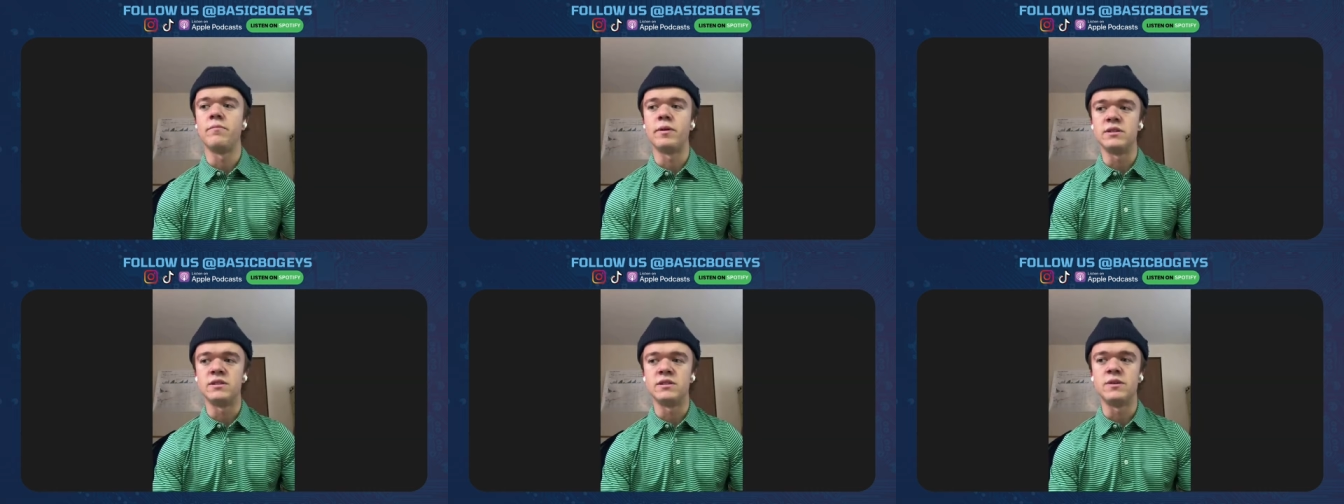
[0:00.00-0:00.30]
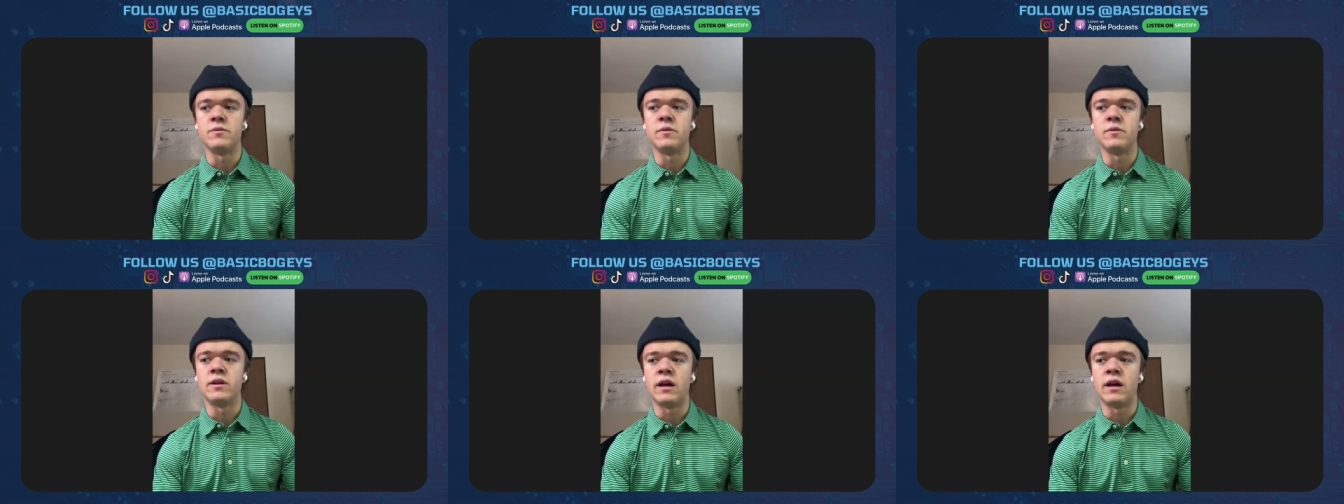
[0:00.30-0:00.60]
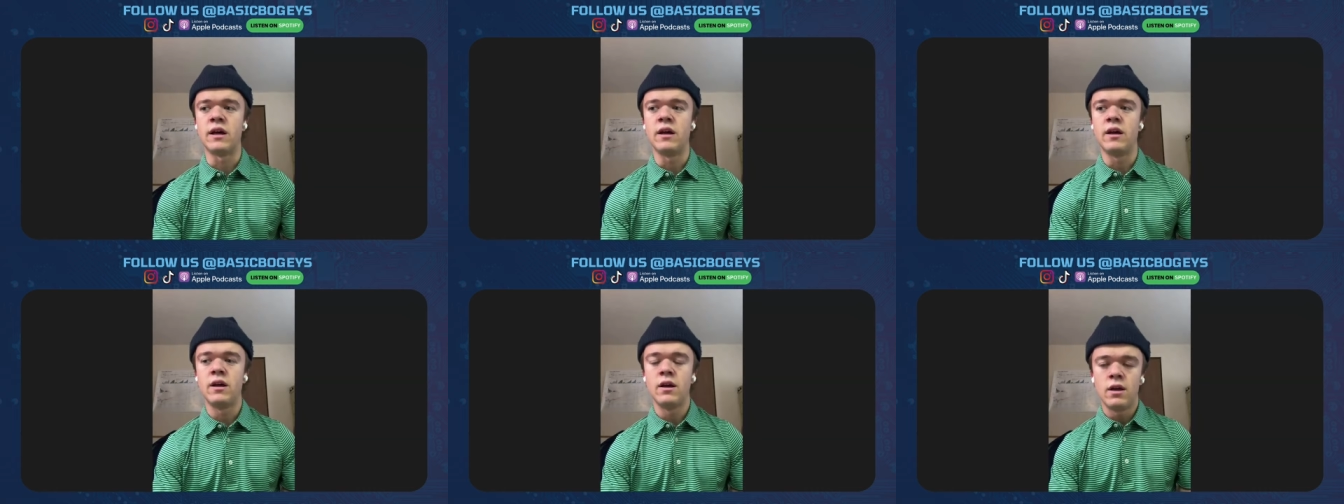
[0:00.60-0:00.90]
and busy with
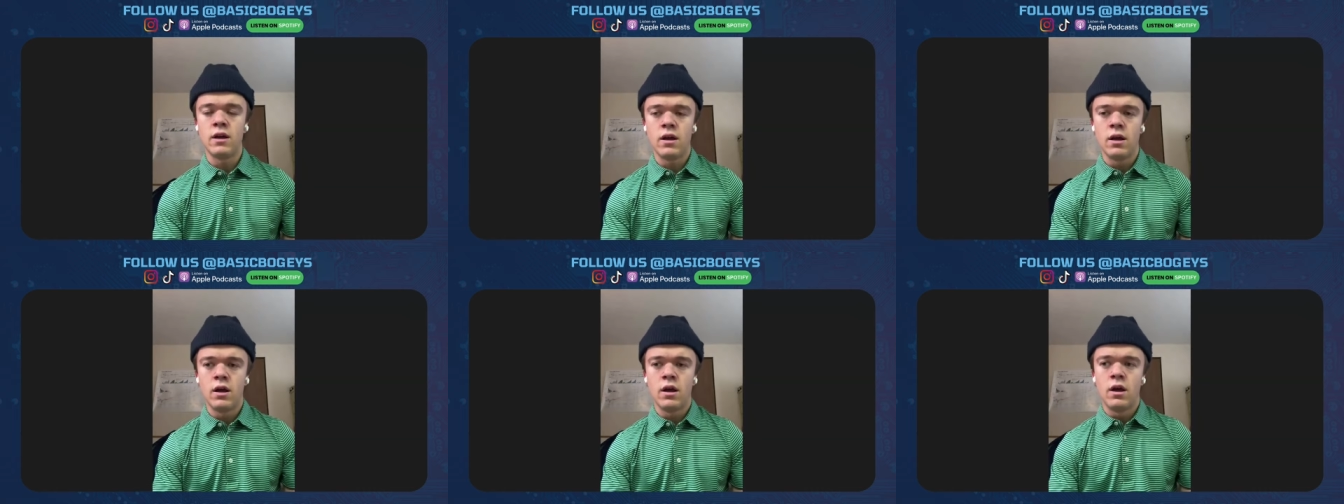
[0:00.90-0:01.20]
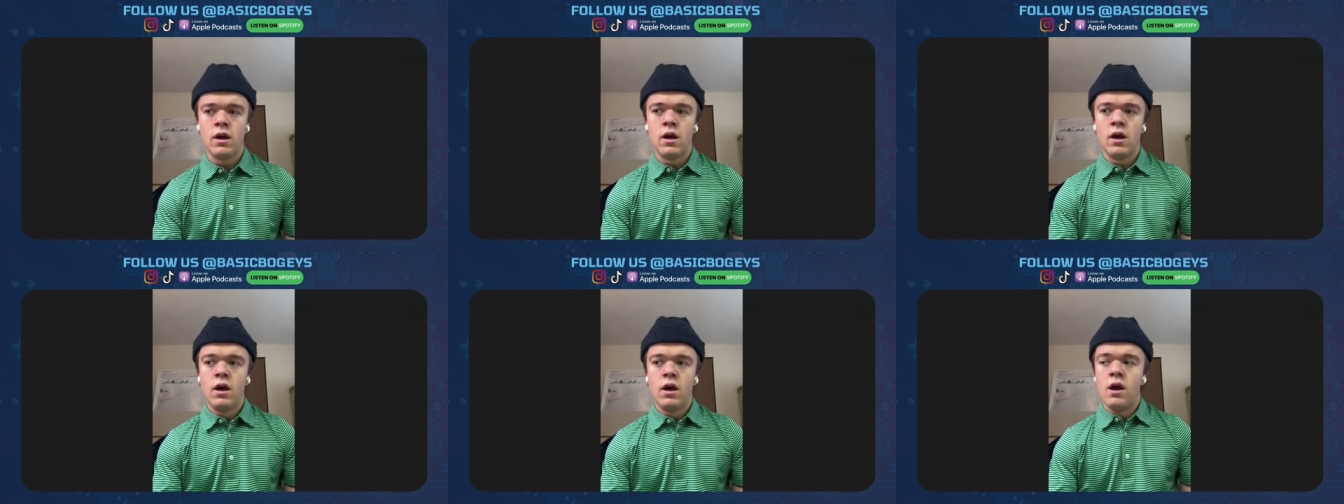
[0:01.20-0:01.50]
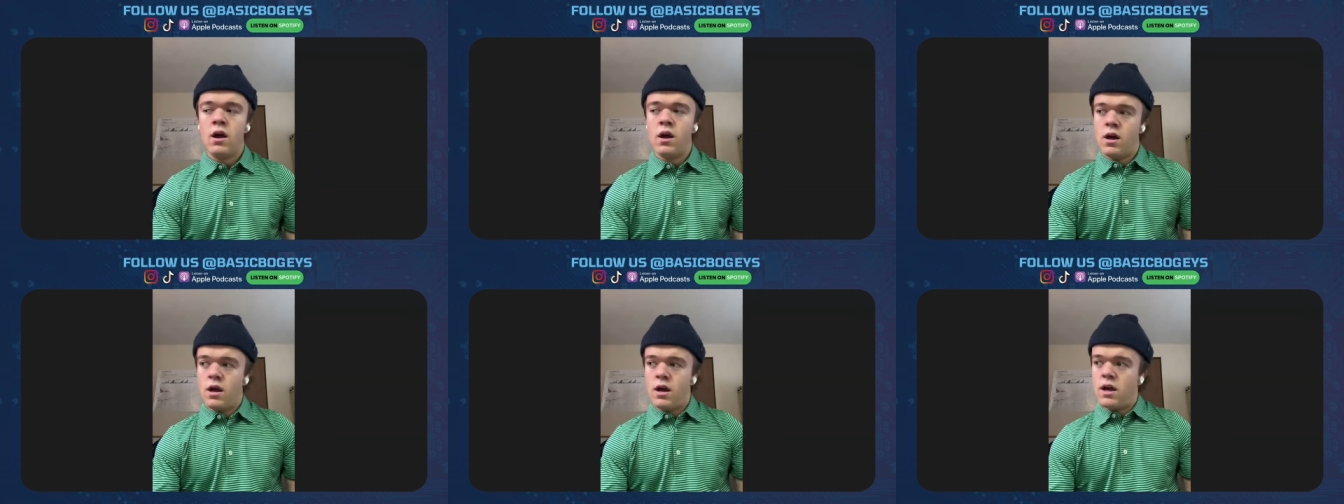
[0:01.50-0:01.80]
it.
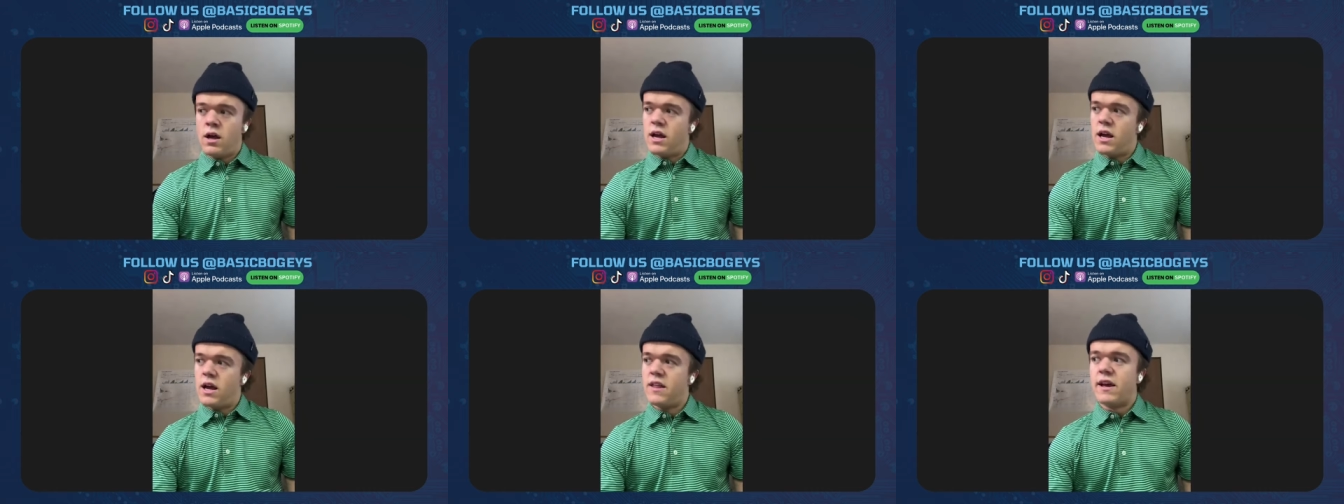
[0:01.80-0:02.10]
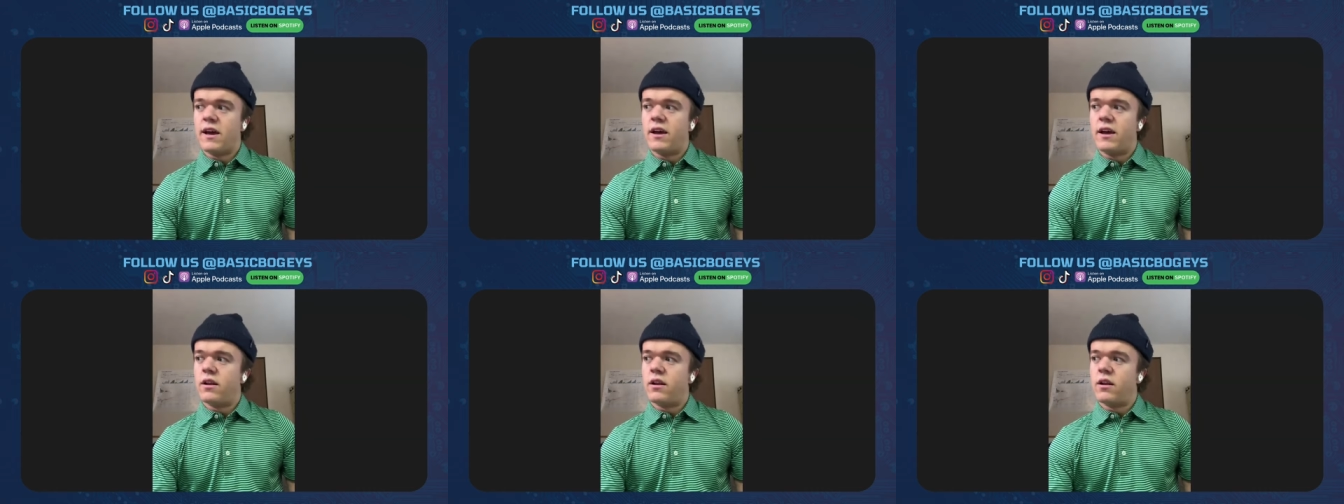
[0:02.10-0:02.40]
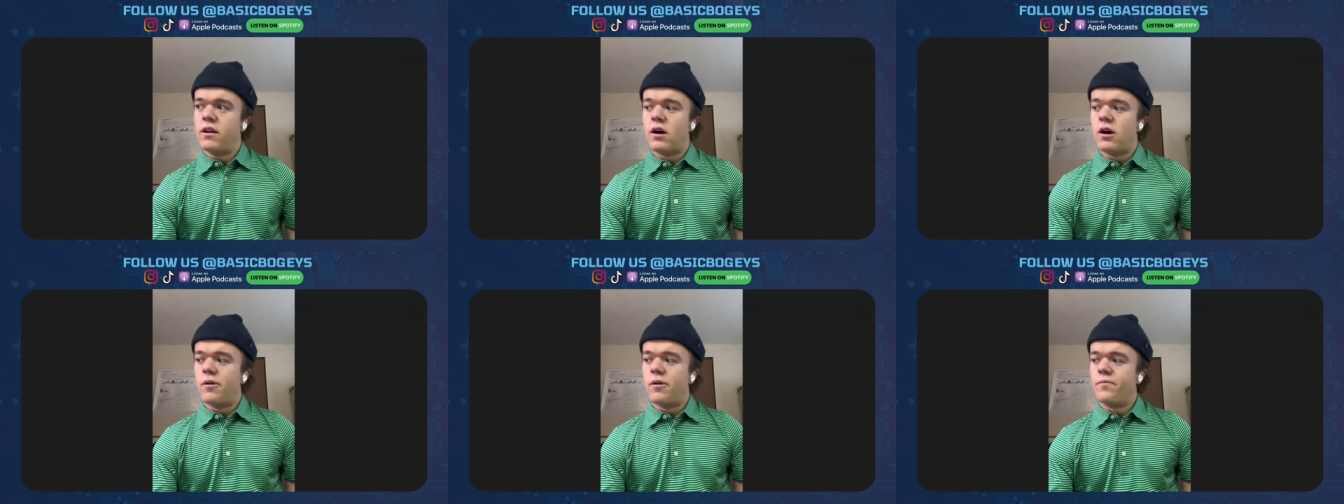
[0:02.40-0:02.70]
And
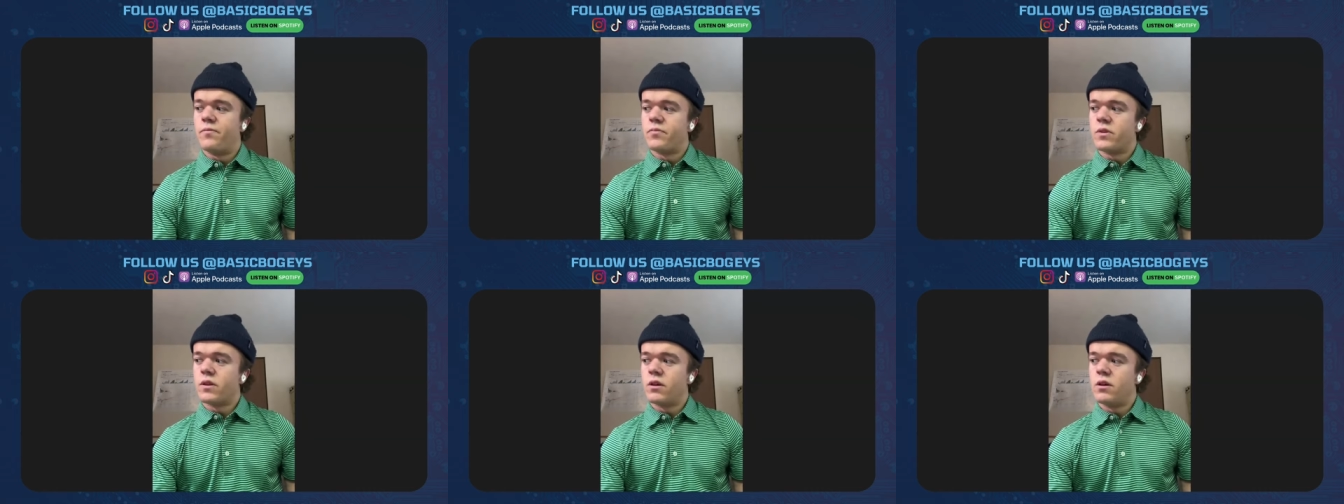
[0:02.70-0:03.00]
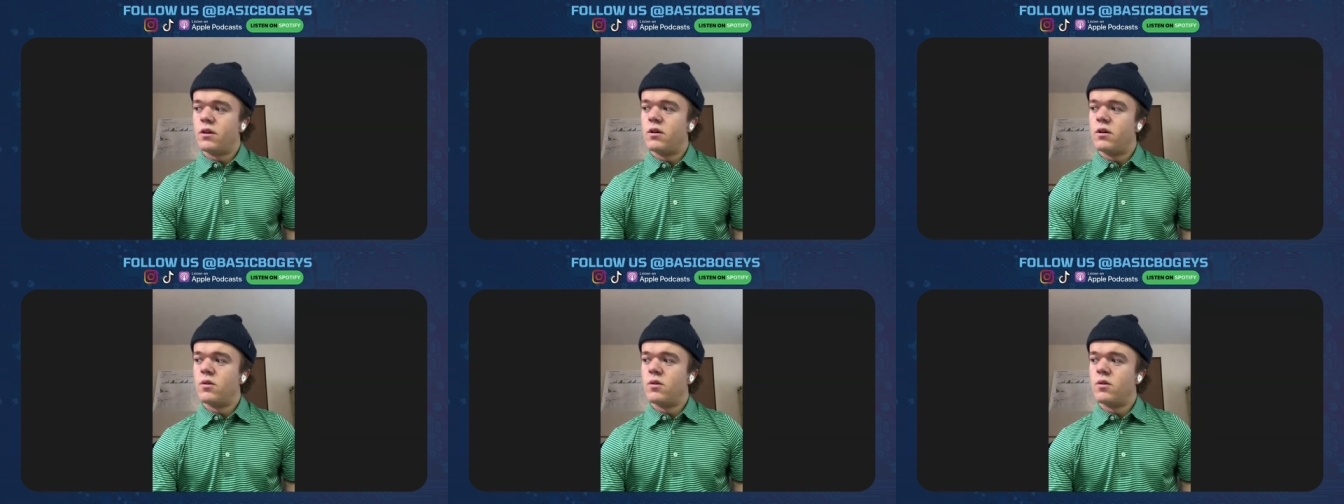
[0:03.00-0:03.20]
then um,